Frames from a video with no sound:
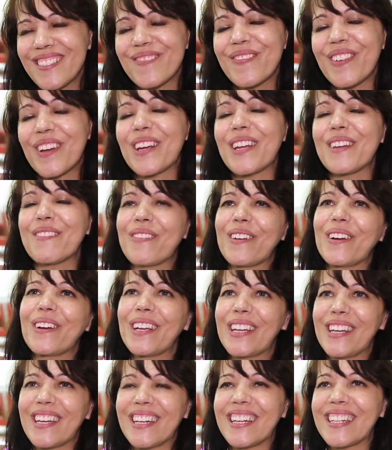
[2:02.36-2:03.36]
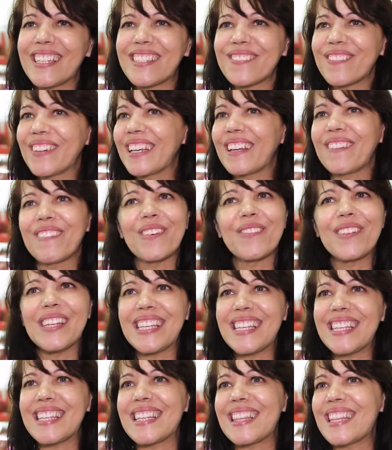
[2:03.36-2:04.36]
very, very good. Whenever we
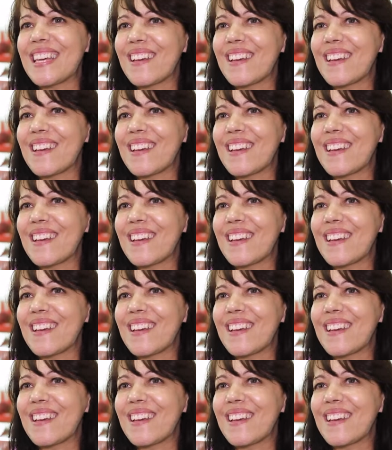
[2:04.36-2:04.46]
needed